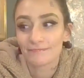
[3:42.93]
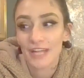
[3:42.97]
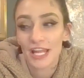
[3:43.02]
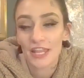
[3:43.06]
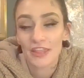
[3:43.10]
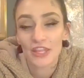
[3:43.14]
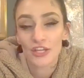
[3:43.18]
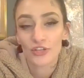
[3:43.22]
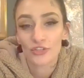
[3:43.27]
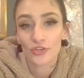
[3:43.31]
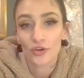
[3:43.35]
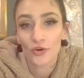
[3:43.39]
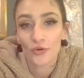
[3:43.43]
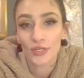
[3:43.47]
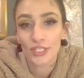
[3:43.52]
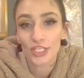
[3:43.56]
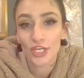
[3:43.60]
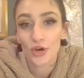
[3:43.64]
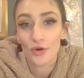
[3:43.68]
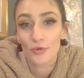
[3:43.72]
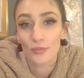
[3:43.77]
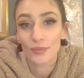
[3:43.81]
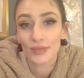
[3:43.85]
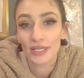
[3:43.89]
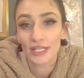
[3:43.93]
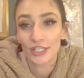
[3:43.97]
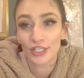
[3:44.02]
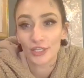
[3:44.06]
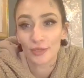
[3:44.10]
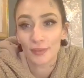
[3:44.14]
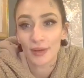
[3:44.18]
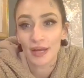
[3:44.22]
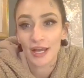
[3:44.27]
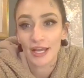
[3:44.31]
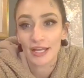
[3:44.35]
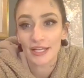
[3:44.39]
there's always hope in your
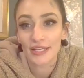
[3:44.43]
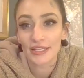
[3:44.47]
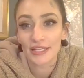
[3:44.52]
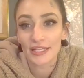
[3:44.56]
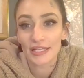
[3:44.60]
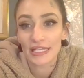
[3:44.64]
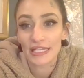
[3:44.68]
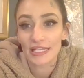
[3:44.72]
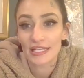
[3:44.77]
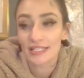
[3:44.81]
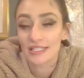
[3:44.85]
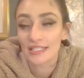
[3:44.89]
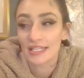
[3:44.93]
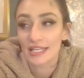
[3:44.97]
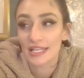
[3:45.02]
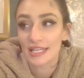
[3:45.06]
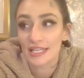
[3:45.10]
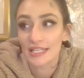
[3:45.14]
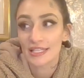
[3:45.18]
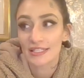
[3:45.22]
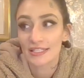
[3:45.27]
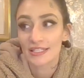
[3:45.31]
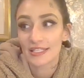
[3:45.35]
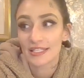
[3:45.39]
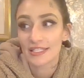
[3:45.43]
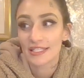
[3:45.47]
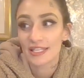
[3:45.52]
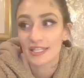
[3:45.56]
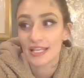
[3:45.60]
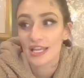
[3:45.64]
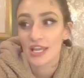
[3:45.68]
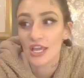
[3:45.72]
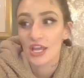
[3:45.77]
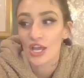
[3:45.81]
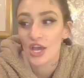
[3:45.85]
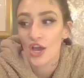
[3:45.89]
mind. Is is this
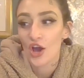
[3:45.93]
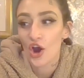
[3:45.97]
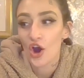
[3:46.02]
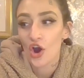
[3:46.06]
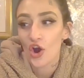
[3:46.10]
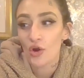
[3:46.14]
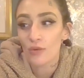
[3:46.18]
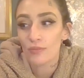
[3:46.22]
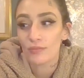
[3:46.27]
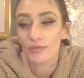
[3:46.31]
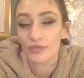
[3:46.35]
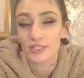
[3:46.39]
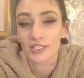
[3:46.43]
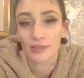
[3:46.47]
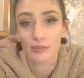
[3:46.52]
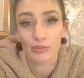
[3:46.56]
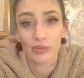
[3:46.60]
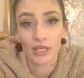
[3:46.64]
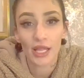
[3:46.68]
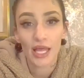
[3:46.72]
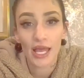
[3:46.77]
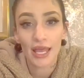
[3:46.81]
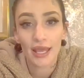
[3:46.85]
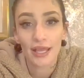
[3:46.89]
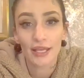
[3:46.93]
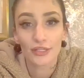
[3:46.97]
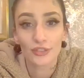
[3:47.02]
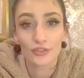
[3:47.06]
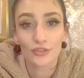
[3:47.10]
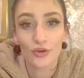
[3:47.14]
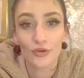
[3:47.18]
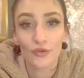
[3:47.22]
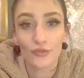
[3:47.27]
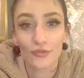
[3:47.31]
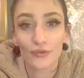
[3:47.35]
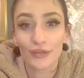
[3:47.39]
thing? Hope was a plague.
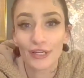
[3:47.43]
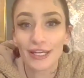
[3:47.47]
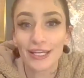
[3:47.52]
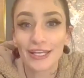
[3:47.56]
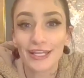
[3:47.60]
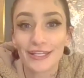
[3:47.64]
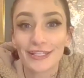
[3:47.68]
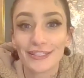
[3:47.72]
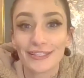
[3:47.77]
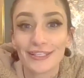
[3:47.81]
Don't forget.